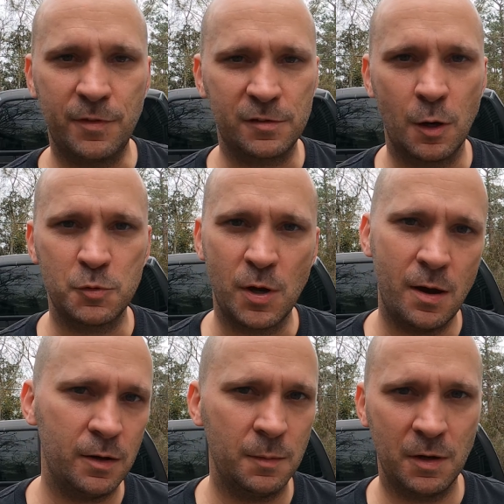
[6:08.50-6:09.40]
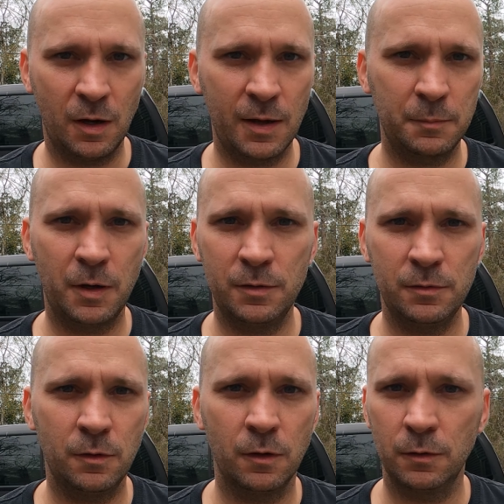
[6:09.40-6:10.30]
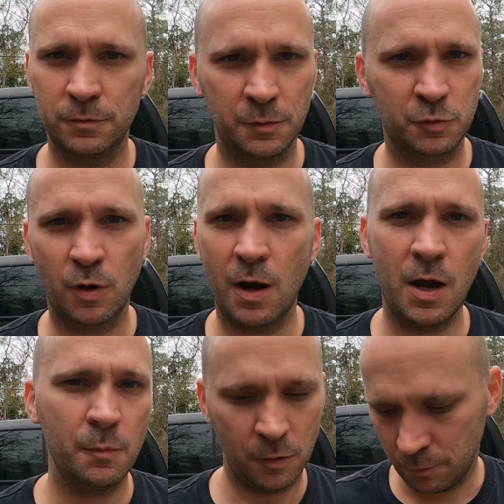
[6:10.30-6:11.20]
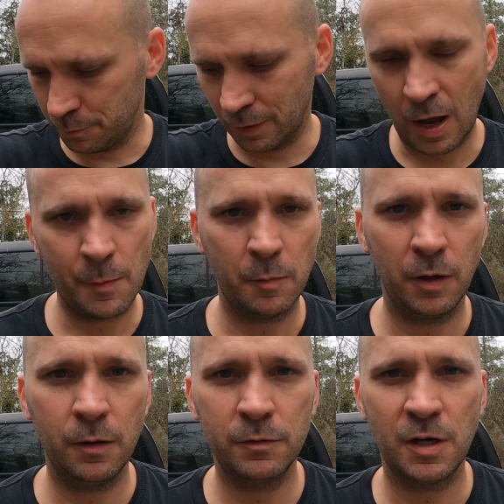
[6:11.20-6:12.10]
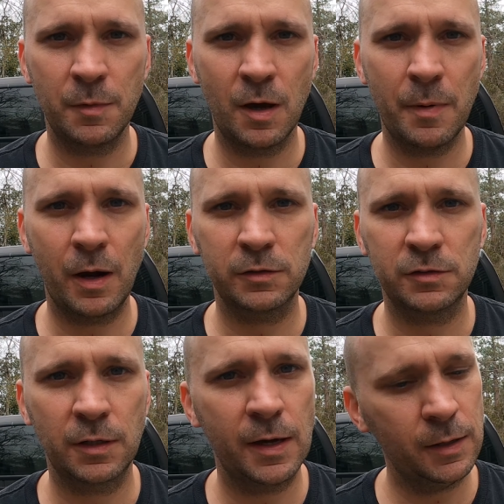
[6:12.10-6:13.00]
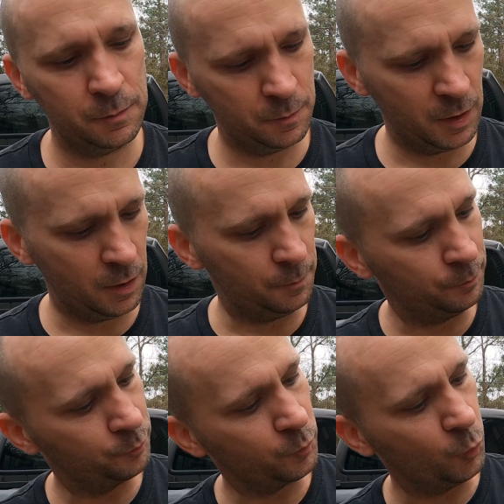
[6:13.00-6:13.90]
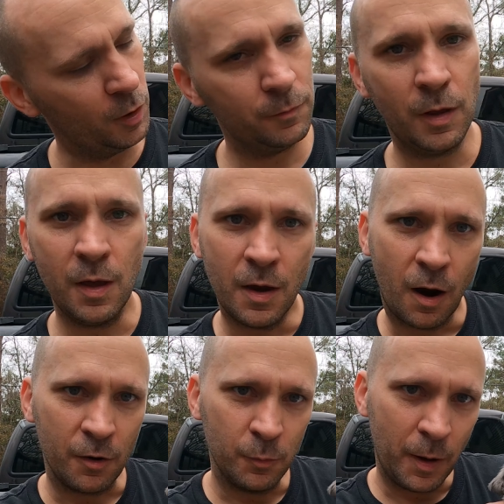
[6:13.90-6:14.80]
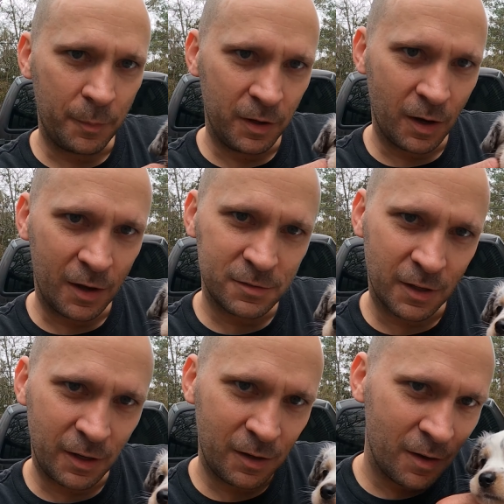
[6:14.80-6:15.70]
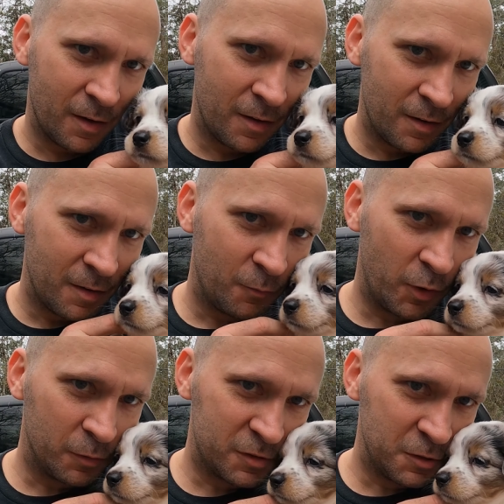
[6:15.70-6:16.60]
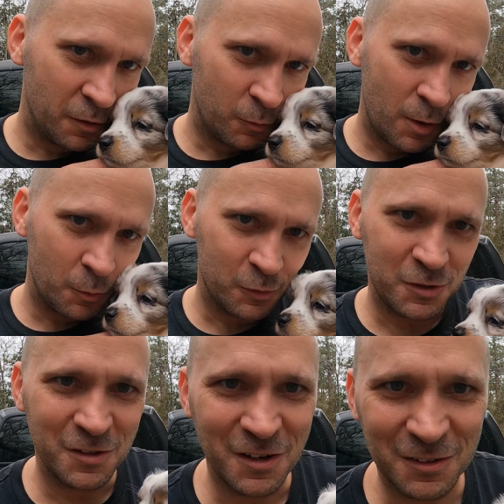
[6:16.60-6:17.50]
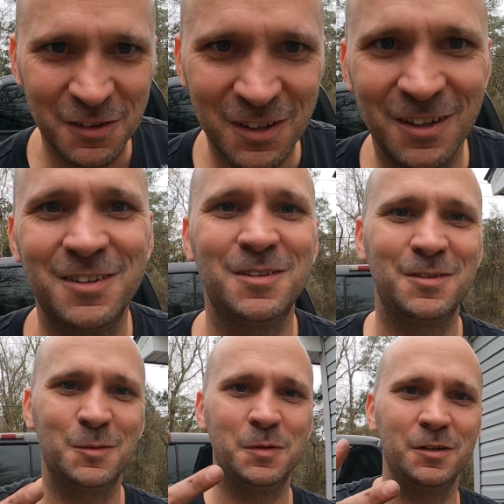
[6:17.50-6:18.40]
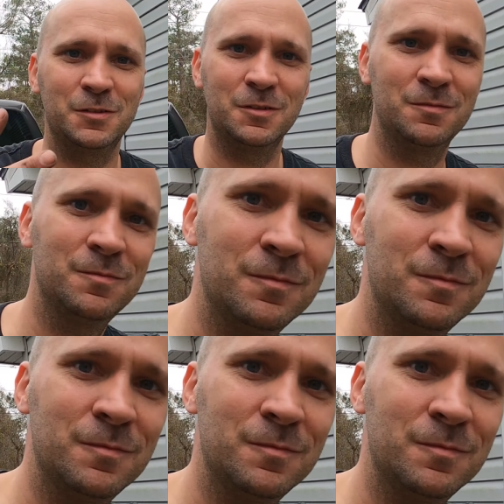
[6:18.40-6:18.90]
If this helped you out, hit me a like button or subscribe or put a comment below. Tell me how bad I suck at it. Well, our new puppy and I say, if we don't see you on the road, we'll see you in the next video. Peace.